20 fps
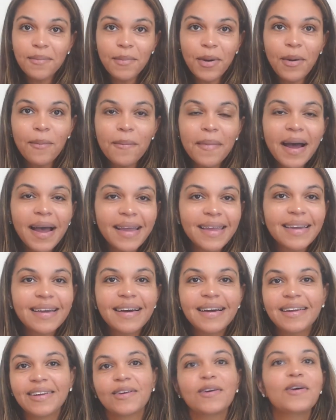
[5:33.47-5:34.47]
about mica
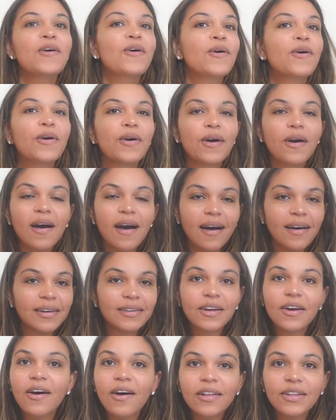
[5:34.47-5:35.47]

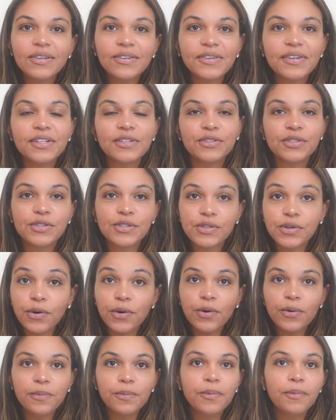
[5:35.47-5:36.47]
and coloring your
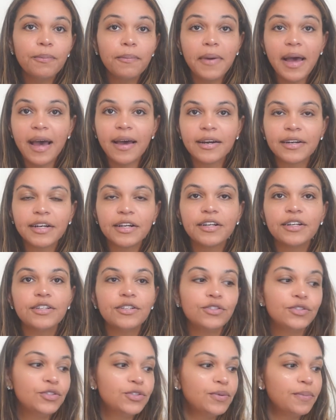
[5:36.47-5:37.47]
soap batter
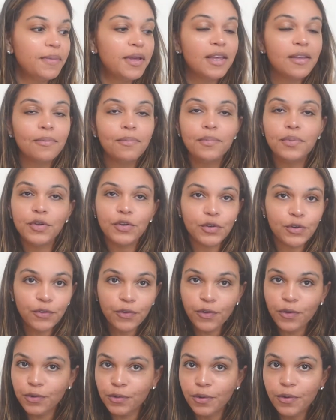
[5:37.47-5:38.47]
to make
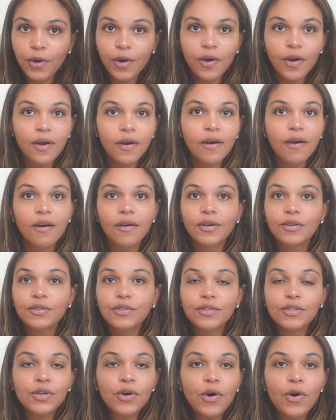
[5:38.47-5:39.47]
beautiful
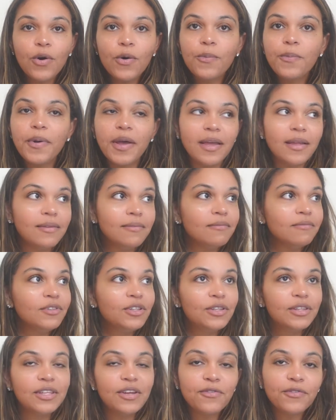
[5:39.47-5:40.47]
soap and
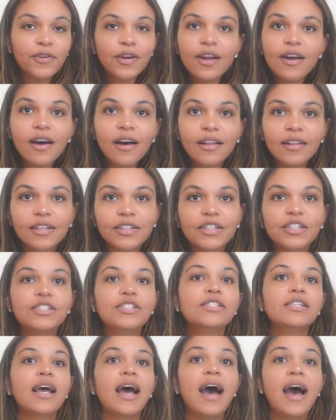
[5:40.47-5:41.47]
different
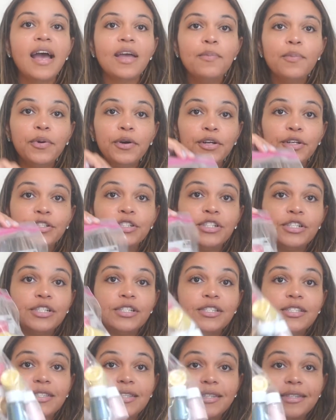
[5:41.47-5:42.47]
colors, I
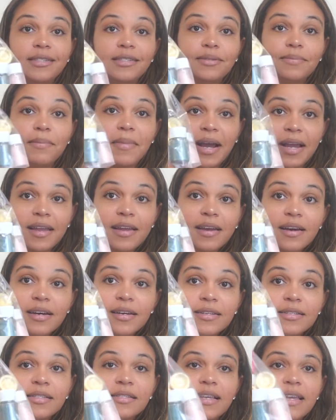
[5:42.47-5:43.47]
purchased these
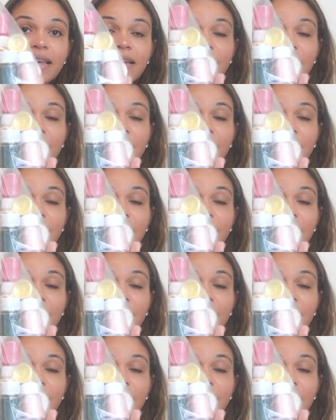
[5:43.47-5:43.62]
micas. It